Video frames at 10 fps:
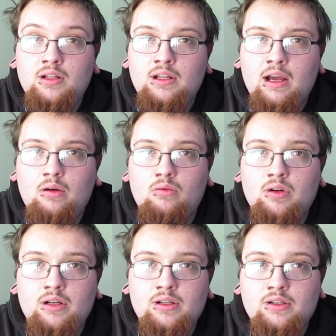that
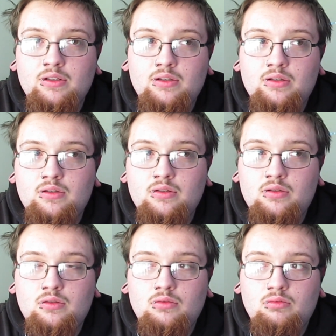
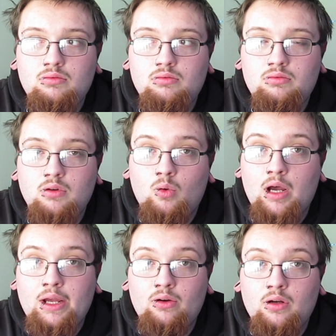was a
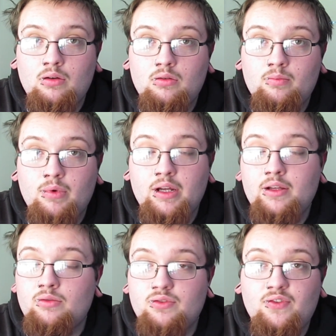while ago, but
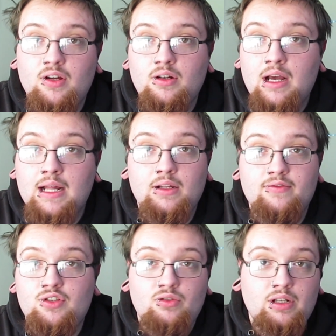it was fun. I love
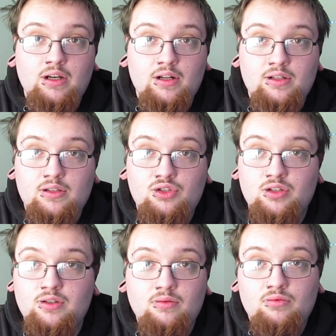shooting guns,
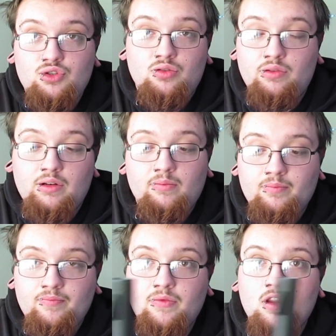just shooting them.
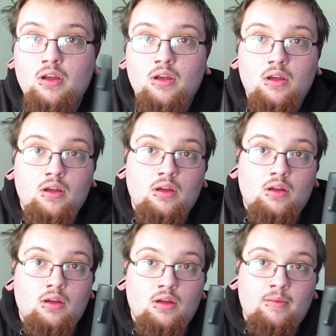
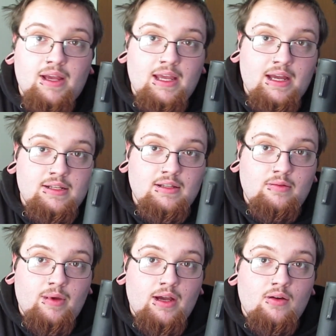And my cat is in the
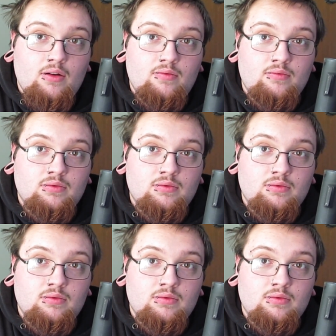background.